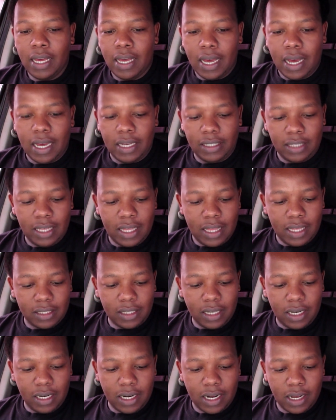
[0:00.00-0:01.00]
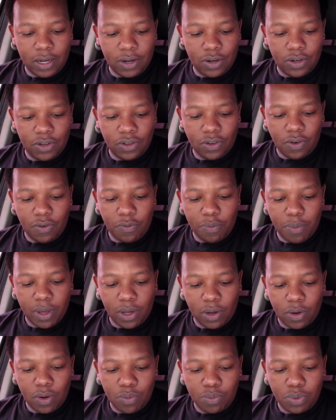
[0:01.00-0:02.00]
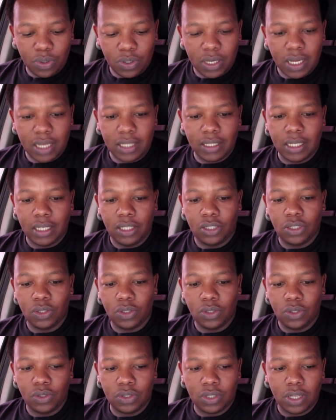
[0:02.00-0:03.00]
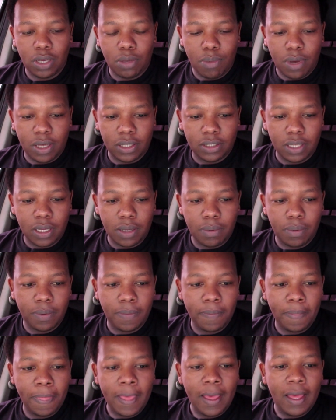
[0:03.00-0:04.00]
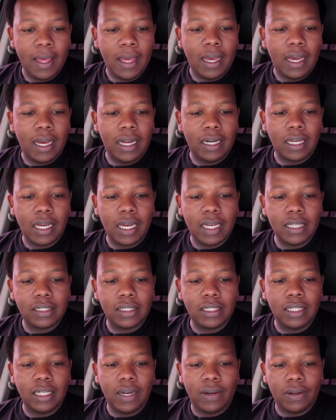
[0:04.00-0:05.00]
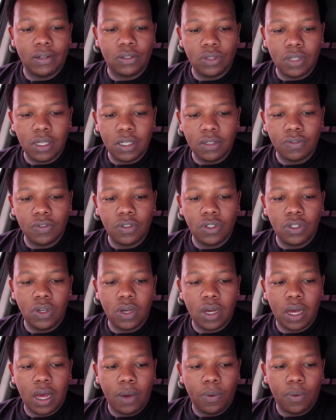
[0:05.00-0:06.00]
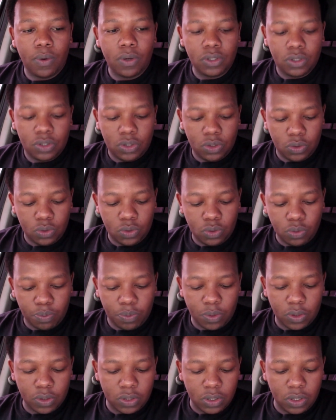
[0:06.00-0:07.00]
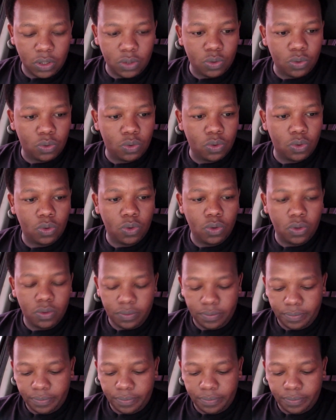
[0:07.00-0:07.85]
I share the screen recording of my computer as I show you step by step. And guys, in our today's video, I want you to proceed to Google.